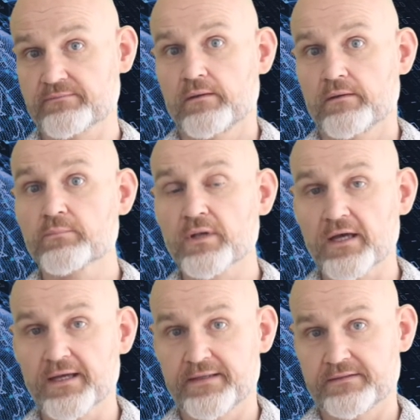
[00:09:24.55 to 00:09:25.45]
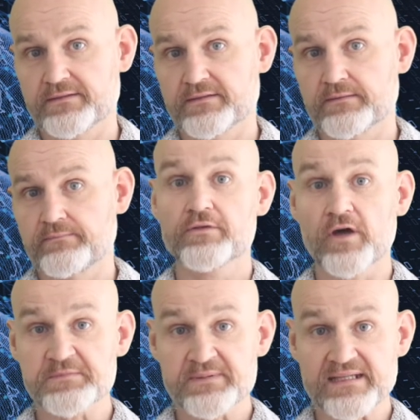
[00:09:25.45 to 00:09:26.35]
Compliance. The
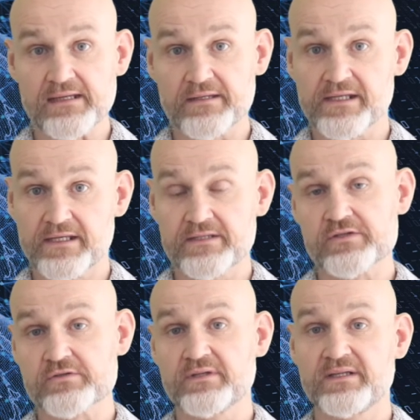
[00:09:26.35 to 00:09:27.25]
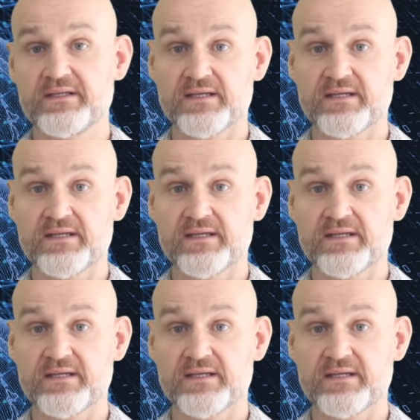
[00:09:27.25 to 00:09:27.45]
hospitality industry